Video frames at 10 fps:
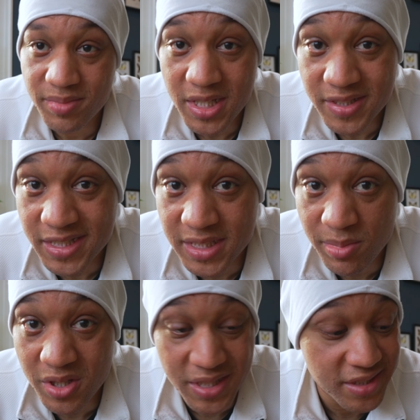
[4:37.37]
Something else that's
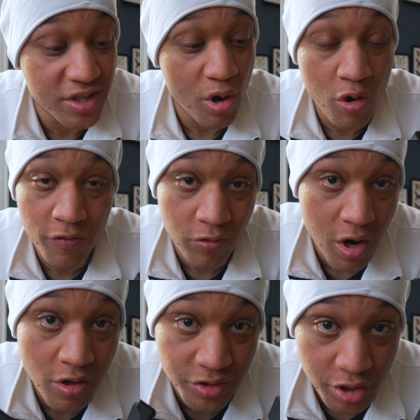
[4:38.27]
similar is the
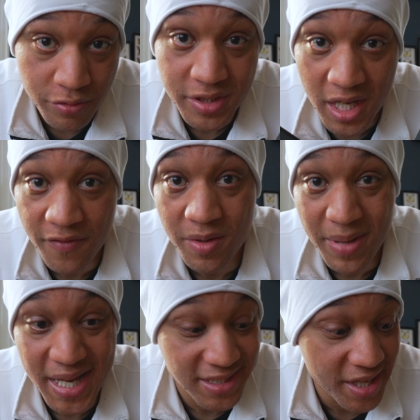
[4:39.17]
overall use of the
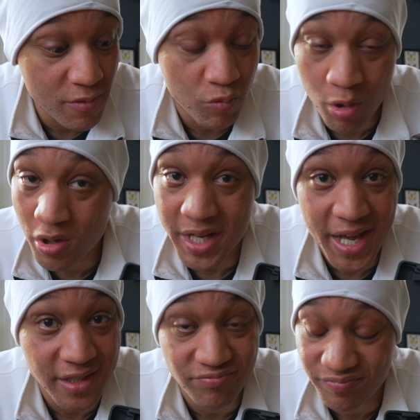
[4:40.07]
mics. They work
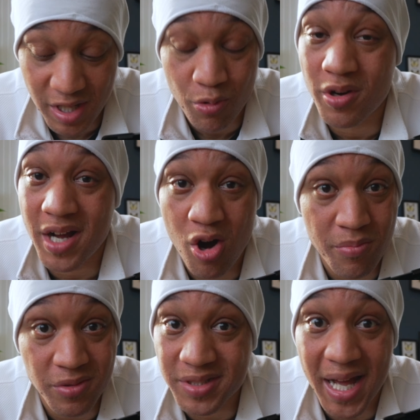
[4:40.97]
they work
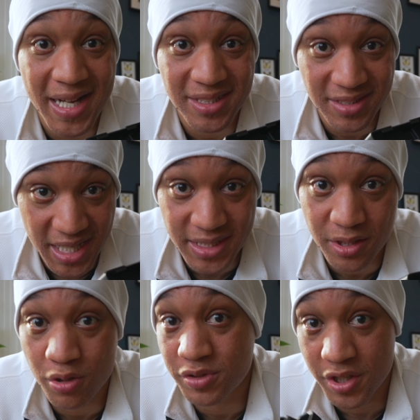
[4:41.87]
almost
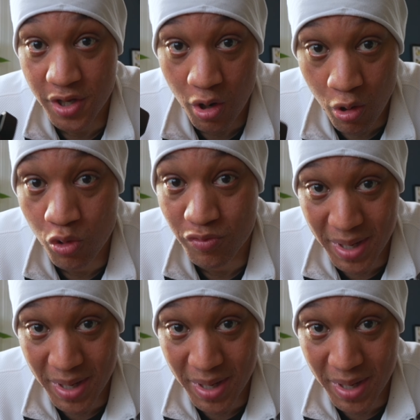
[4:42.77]
identical to the old